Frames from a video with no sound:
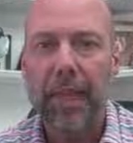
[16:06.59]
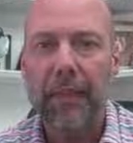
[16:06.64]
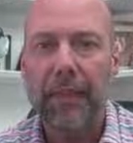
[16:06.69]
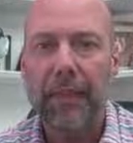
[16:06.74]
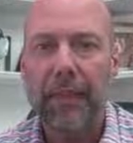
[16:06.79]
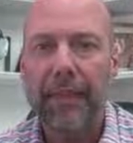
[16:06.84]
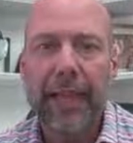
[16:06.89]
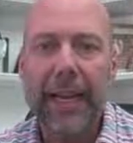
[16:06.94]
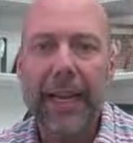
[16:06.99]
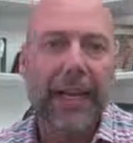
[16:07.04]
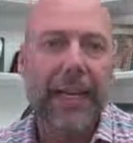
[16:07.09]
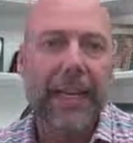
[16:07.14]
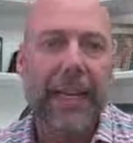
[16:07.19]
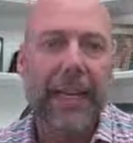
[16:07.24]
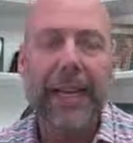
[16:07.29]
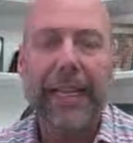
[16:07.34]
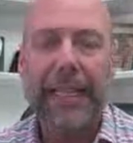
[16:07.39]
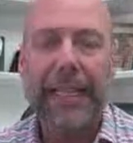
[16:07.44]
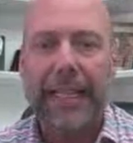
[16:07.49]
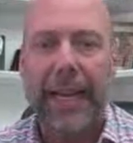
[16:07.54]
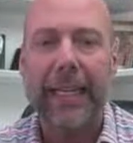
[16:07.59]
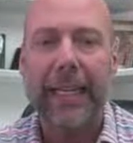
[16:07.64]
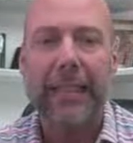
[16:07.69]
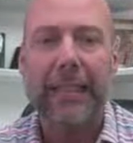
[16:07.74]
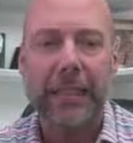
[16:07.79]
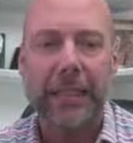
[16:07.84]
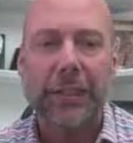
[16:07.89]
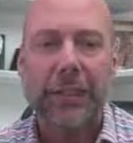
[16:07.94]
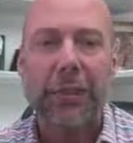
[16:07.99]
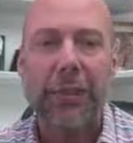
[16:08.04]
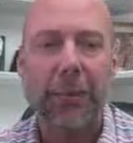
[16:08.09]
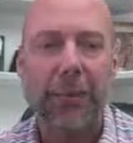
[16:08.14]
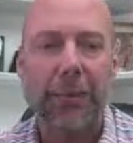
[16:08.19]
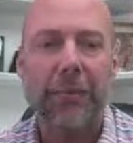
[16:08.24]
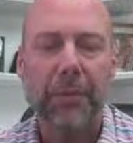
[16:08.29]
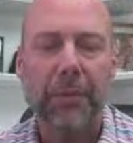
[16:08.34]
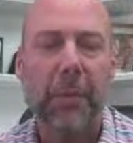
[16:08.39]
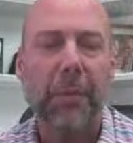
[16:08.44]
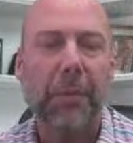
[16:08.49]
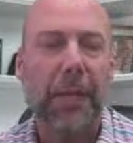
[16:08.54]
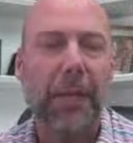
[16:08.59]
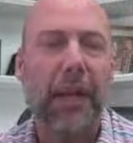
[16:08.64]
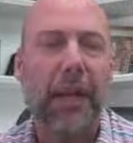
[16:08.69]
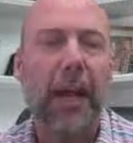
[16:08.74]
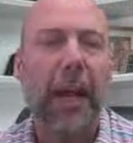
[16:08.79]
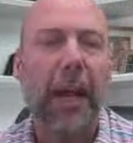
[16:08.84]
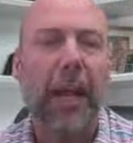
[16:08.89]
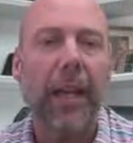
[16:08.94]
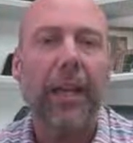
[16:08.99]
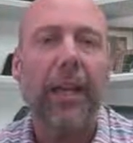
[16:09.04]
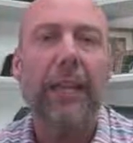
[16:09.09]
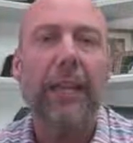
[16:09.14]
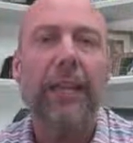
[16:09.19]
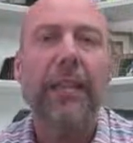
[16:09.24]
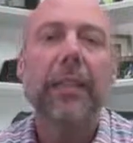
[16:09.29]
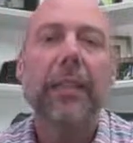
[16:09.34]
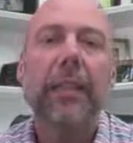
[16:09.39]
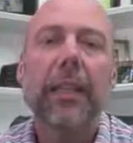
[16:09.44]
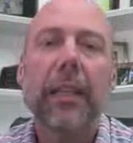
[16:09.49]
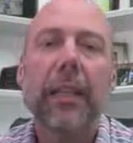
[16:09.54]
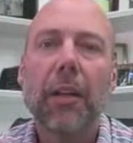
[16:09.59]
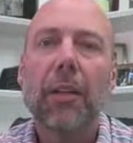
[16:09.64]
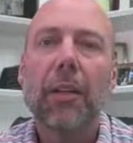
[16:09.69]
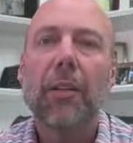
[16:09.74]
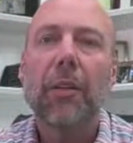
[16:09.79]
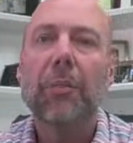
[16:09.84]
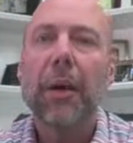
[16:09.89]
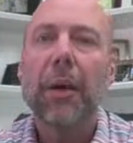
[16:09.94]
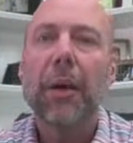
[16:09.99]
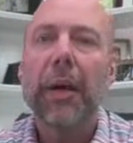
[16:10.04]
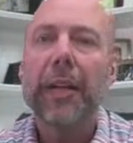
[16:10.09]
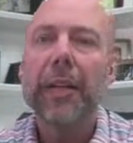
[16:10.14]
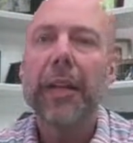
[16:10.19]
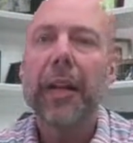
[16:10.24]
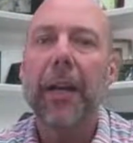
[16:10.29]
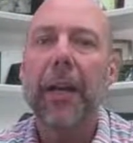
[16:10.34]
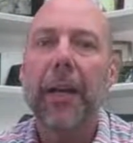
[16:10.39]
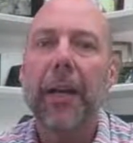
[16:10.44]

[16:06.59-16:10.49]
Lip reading: I think $89,900 is still a bit high. But